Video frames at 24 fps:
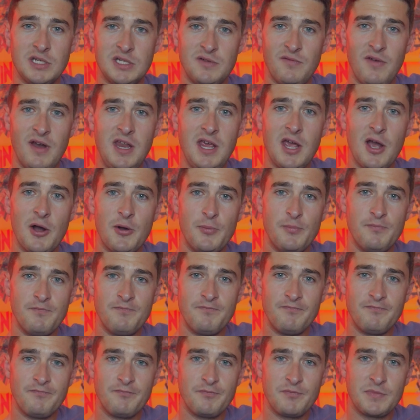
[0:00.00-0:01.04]
this video.
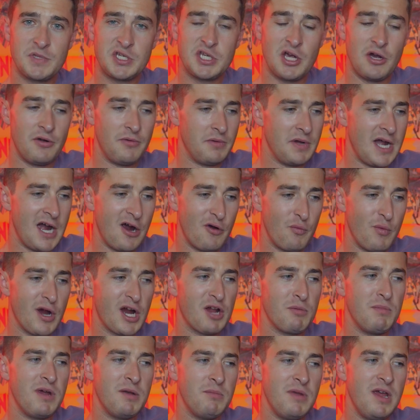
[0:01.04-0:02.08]
So I would
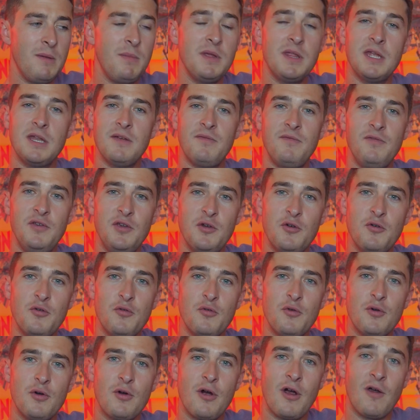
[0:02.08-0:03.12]
recommend maybe that if
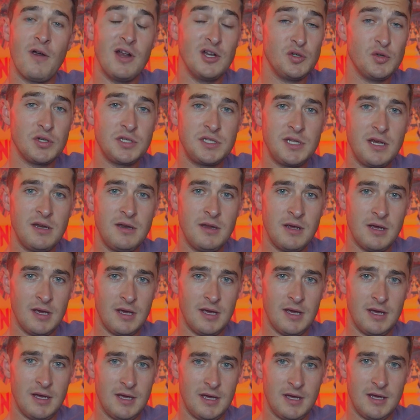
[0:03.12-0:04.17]
you are interested,
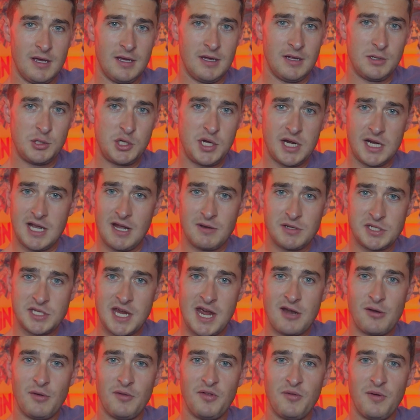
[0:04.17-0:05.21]
check out
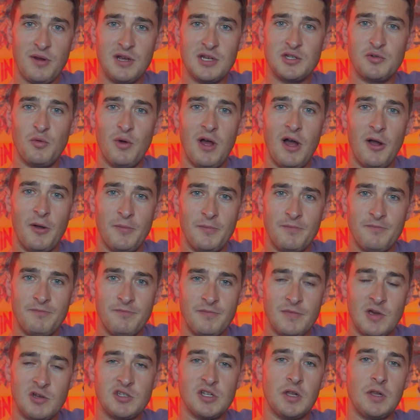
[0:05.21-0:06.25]
Saturn 3 as well.
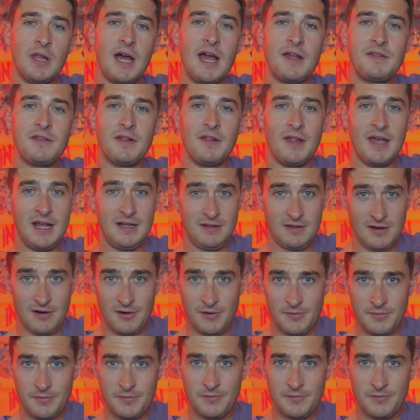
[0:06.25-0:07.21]
There's a lot to like there.